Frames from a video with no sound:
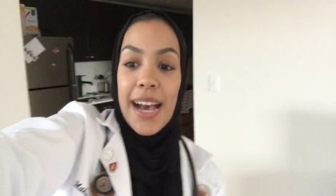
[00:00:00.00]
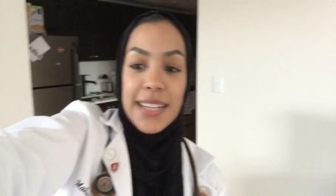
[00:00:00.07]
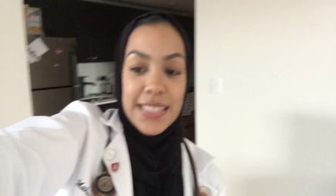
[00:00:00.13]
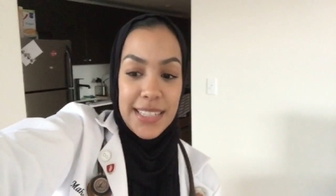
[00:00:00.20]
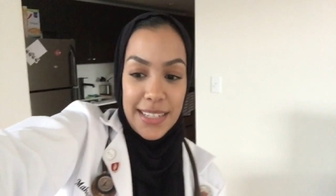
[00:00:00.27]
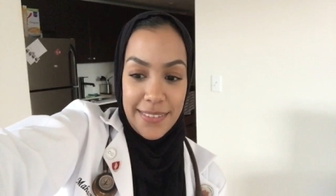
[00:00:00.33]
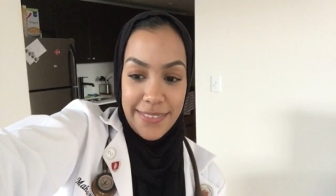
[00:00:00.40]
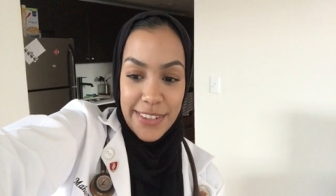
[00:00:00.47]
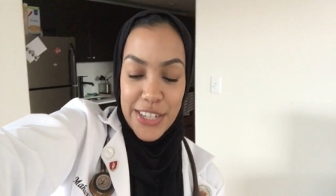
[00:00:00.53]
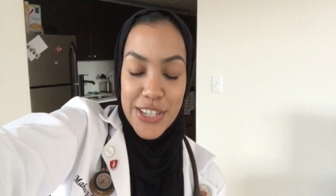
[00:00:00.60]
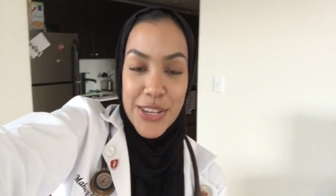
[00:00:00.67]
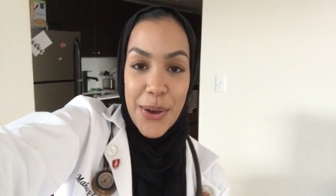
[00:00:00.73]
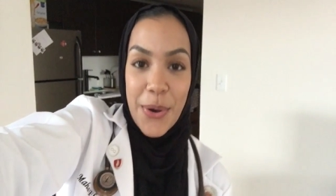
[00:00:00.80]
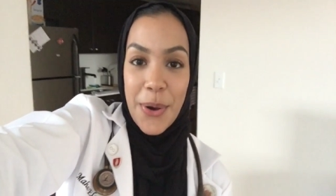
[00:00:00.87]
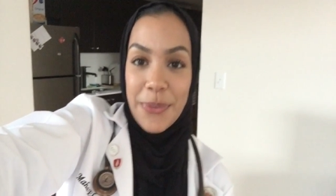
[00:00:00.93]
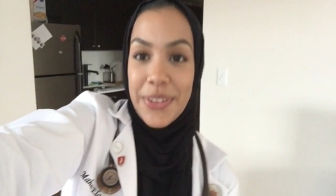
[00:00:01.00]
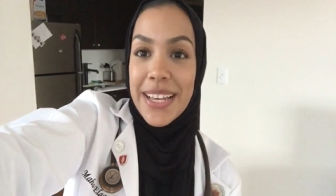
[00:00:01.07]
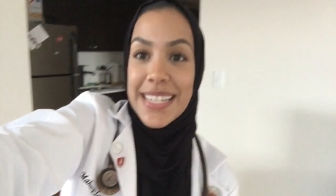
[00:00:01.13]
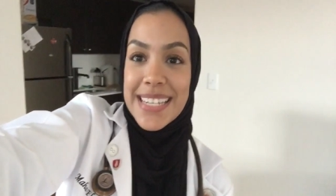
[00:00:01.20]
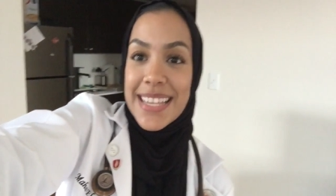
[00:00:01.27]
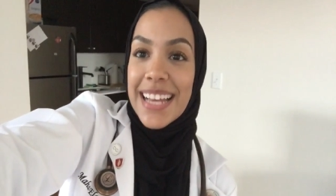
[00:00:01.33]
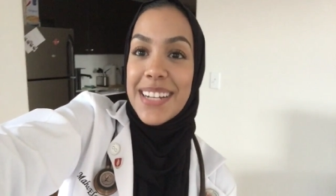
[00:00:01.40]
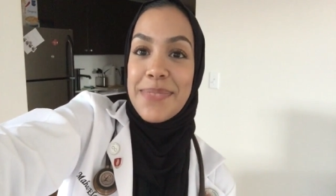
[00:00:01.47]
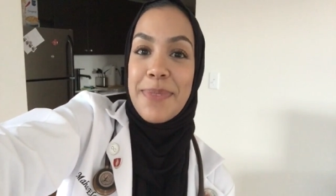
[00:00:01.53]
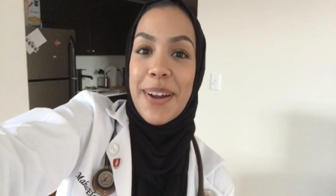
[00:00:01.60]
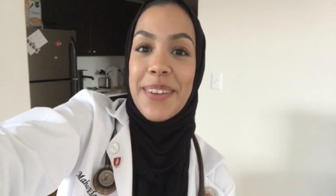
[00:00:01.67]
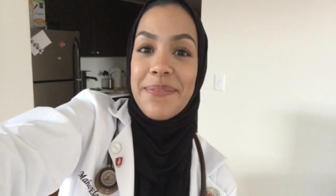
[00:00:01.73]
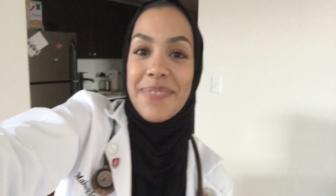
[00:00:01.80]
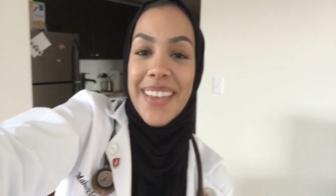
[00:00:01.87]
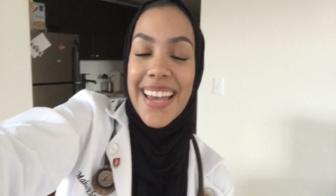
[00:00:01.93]
a delivery, so hopefully I see that
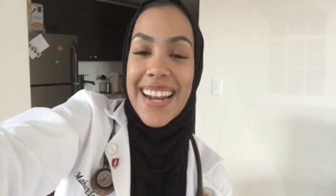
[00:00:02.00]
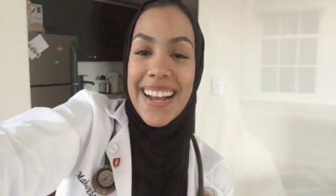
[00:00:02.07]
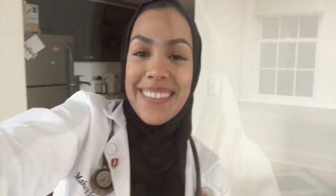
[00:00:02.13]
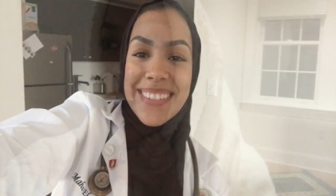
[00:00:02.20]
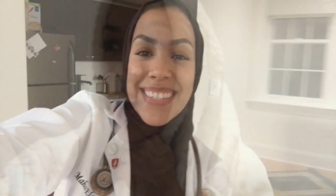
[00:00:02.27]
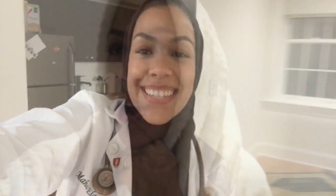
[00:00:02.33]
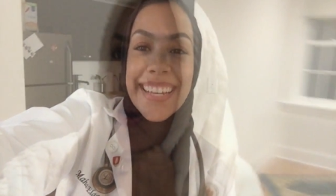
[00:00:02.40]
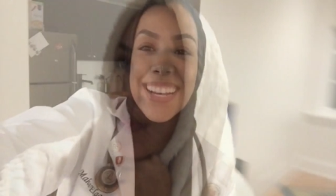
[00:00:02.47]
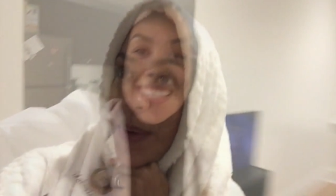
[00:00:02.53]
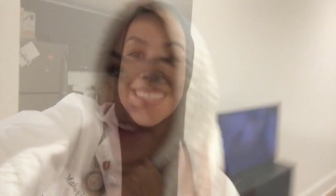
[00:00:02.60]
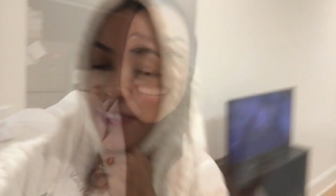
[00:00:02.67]
tomorrow, and I will see you guys.